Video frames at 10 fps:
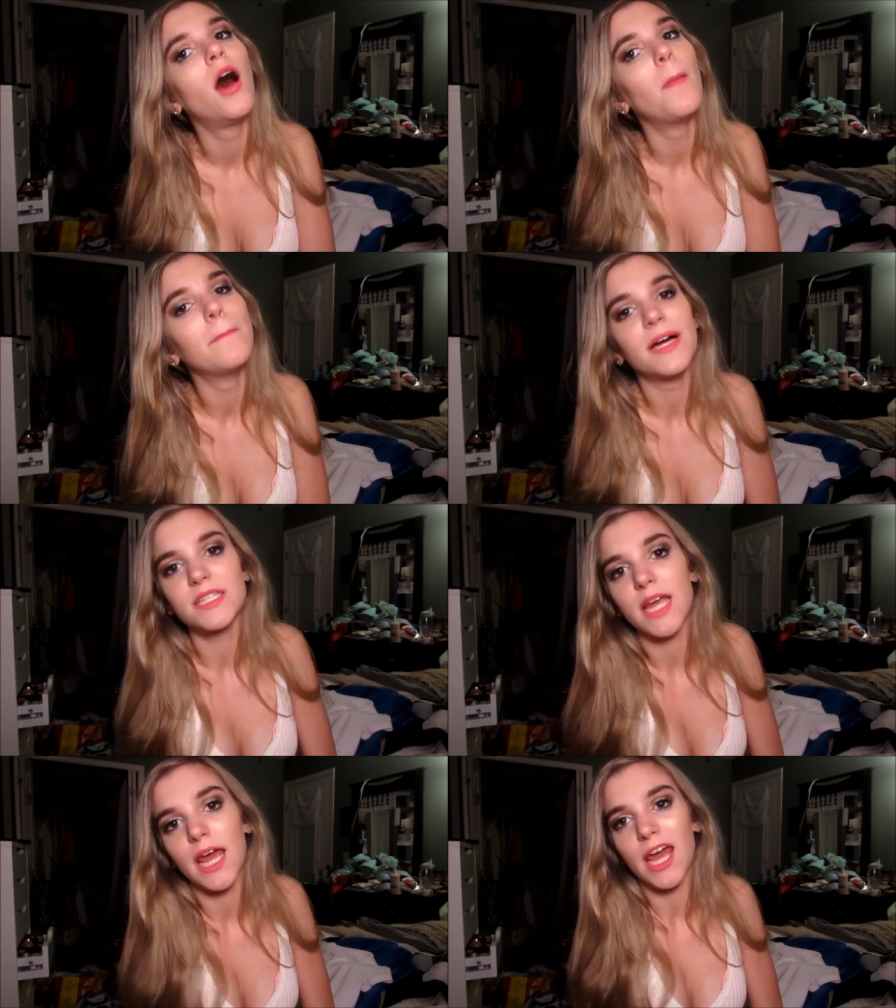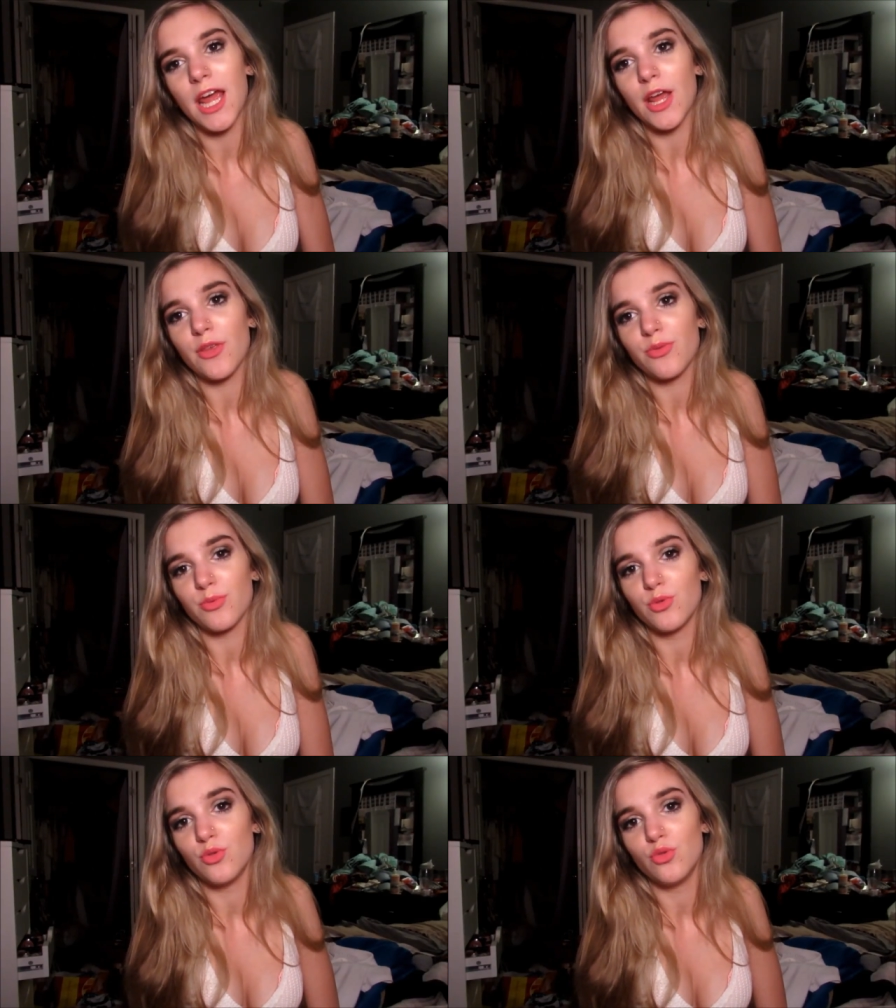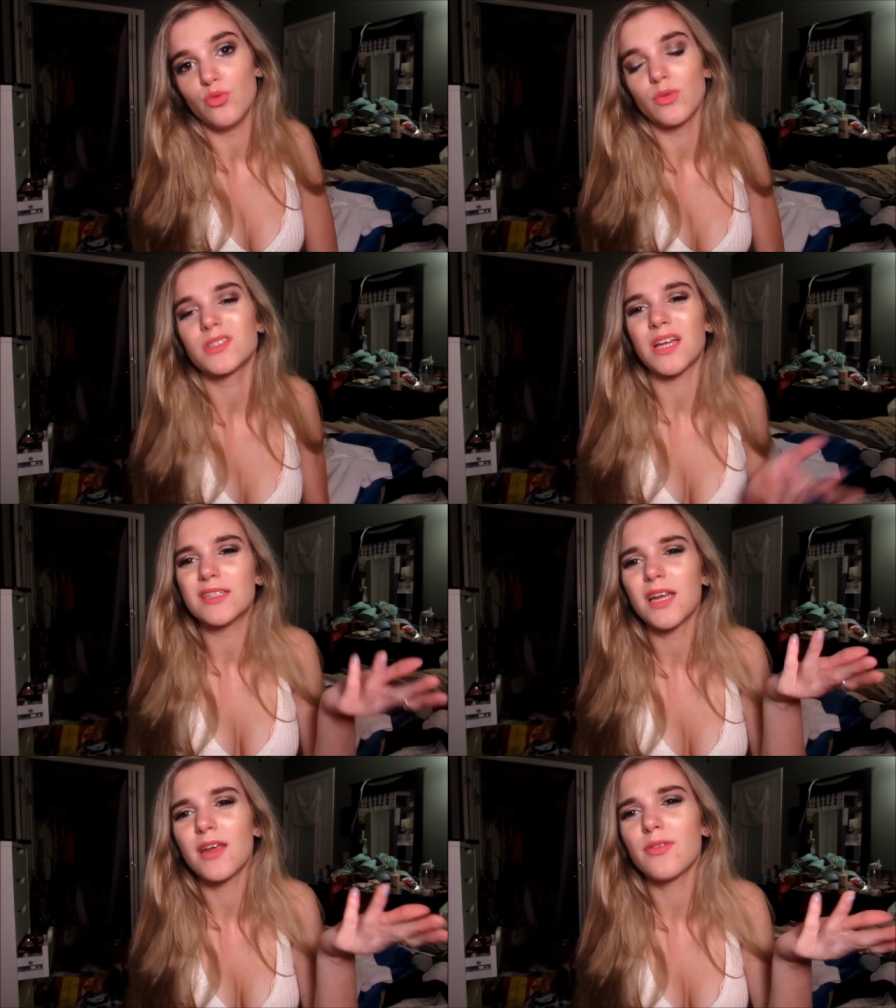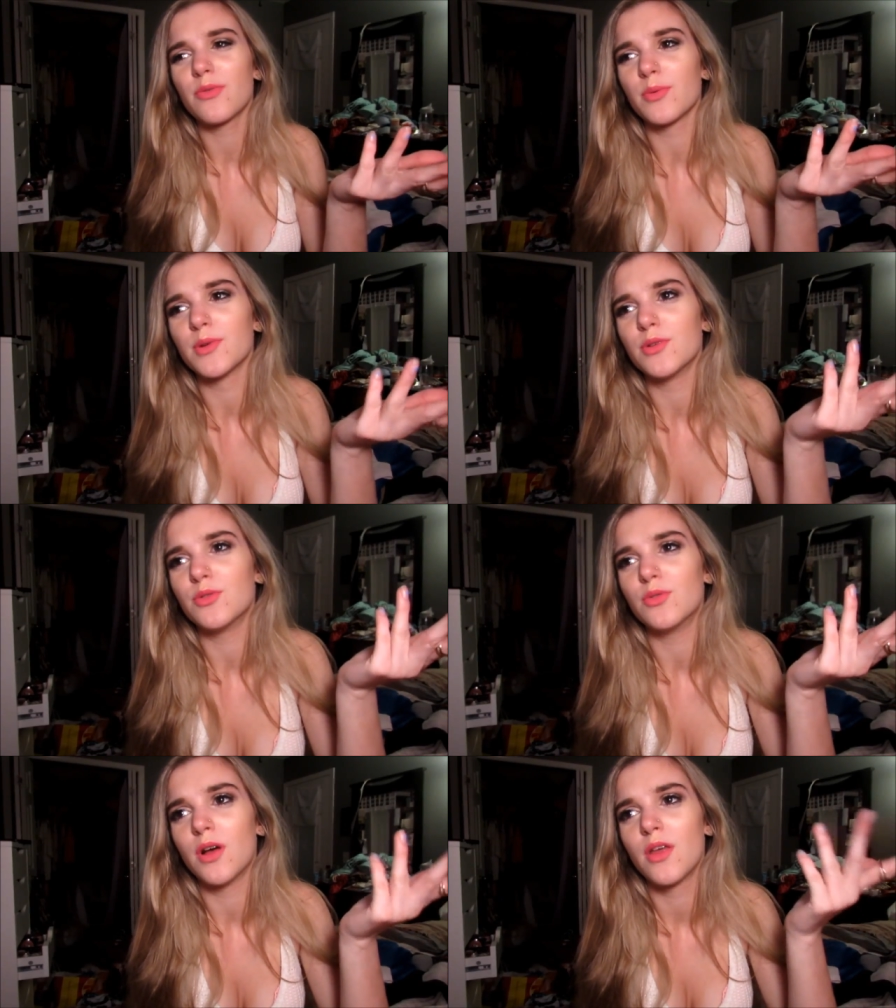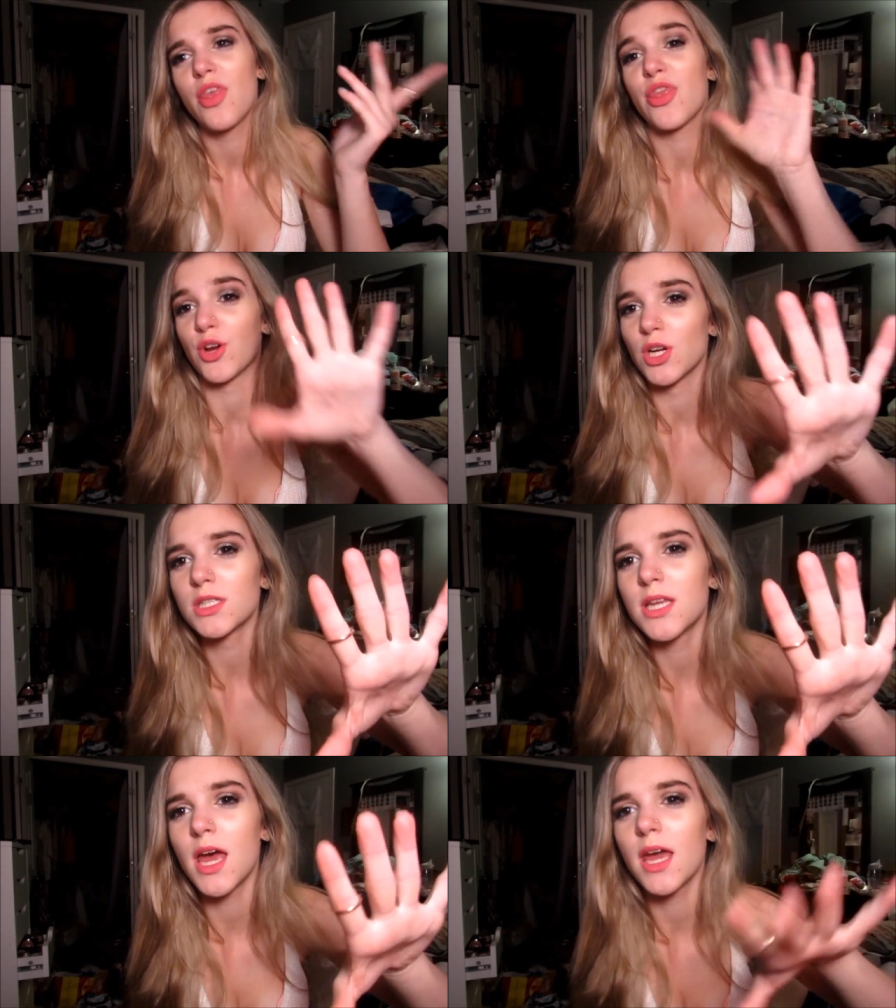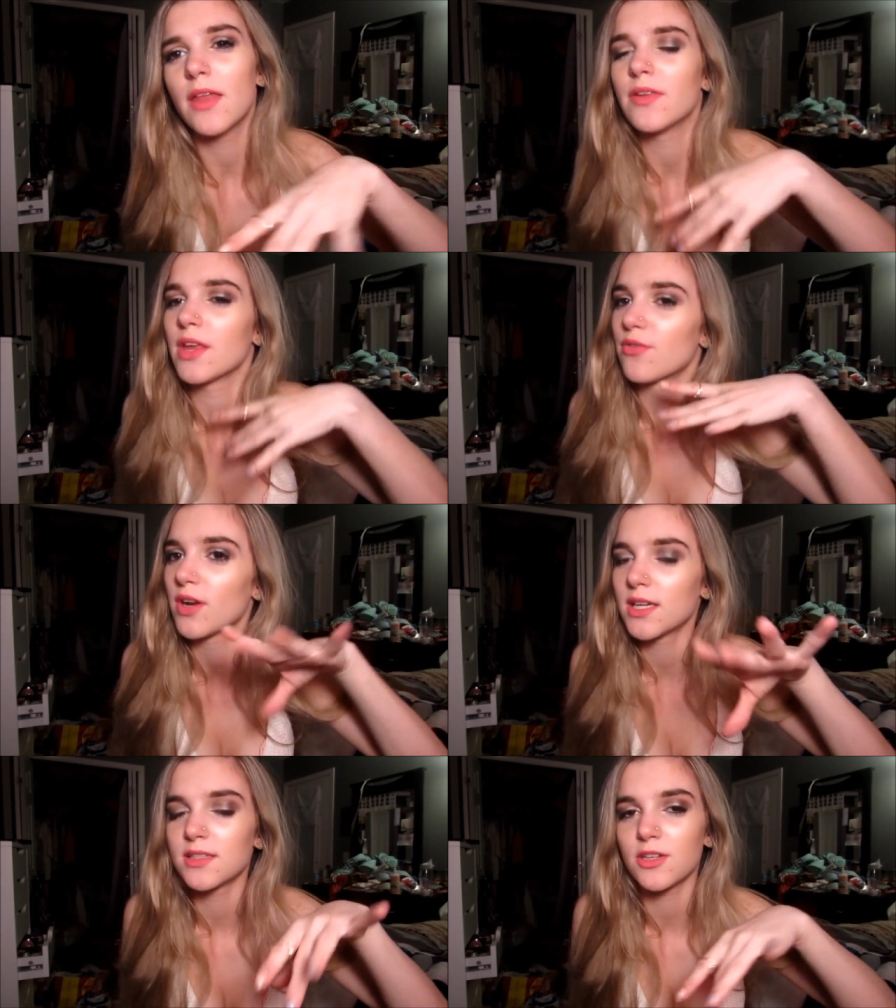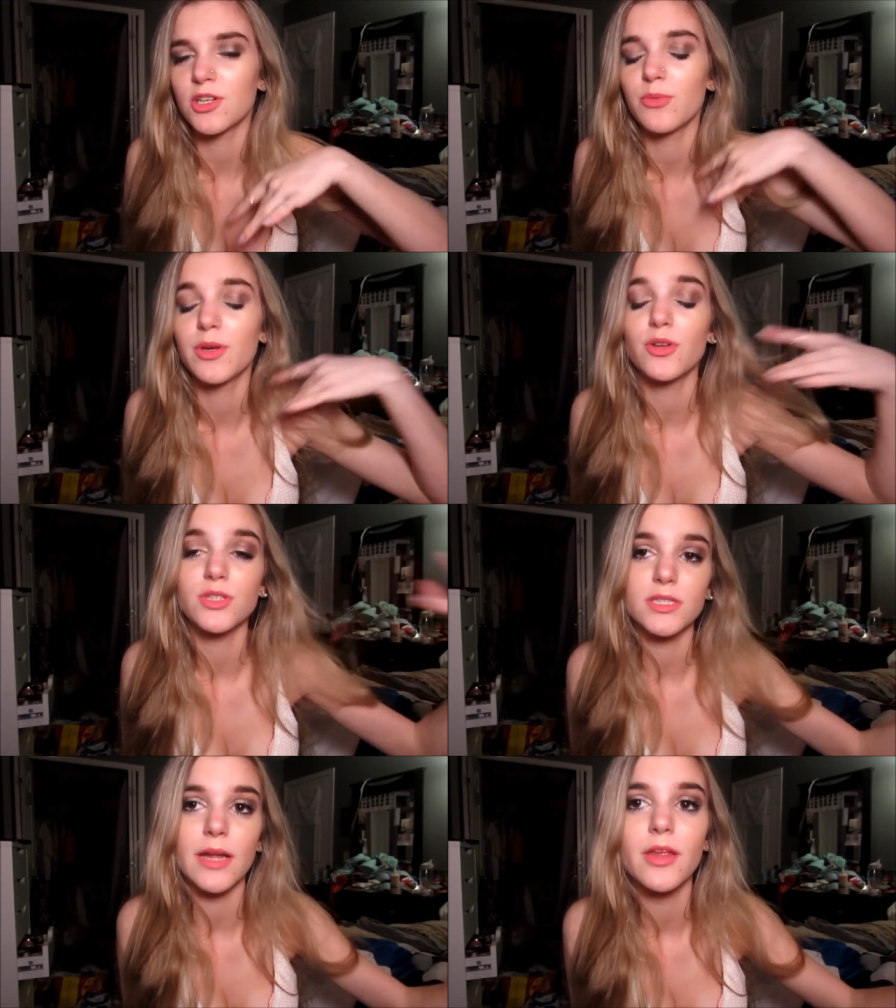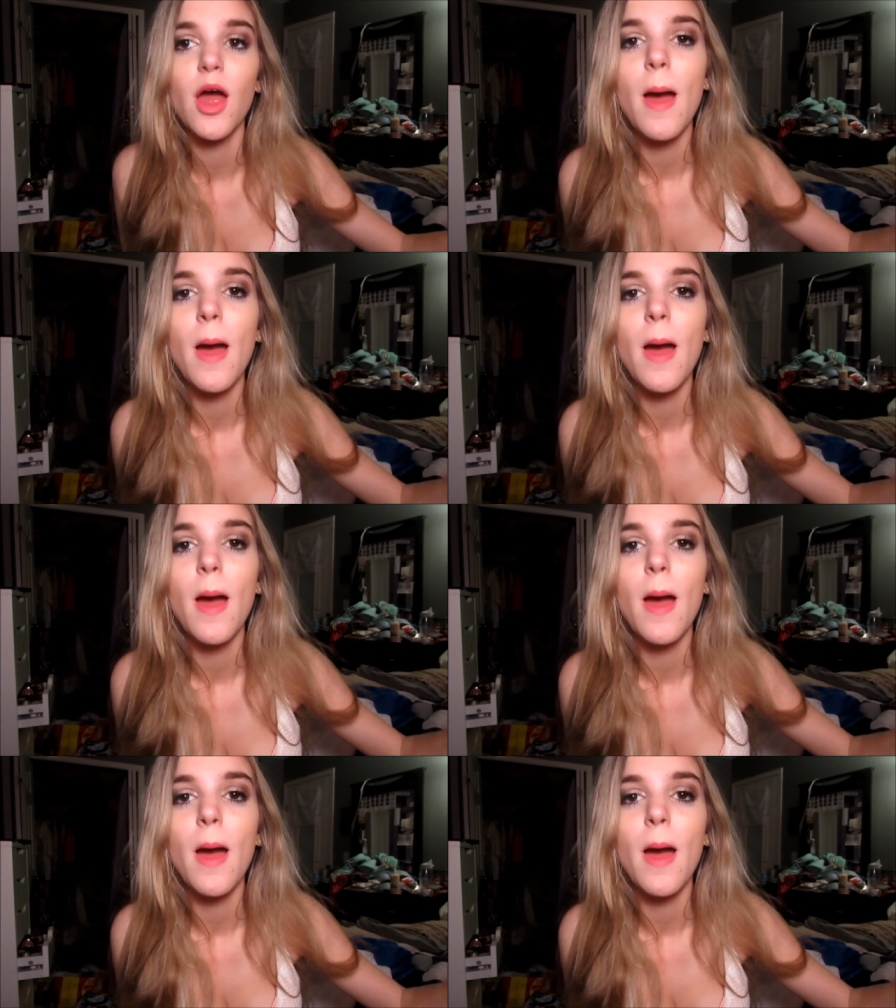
Monday through, well, Sunday through Thursday, and then like Friday, Saturday, we close at ten.